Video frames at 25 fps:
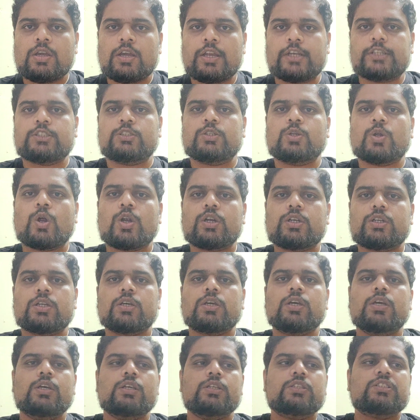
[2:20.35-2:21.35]
It's
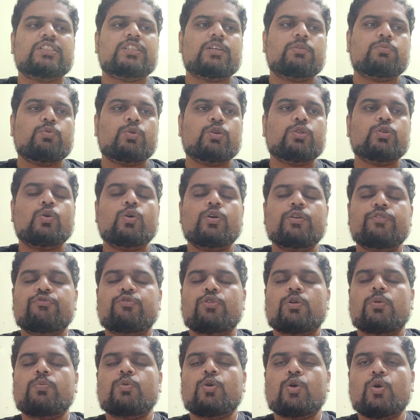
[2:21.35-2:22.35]
not someone going
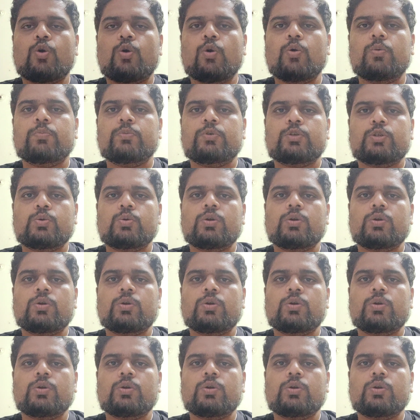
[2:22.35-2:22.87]
from home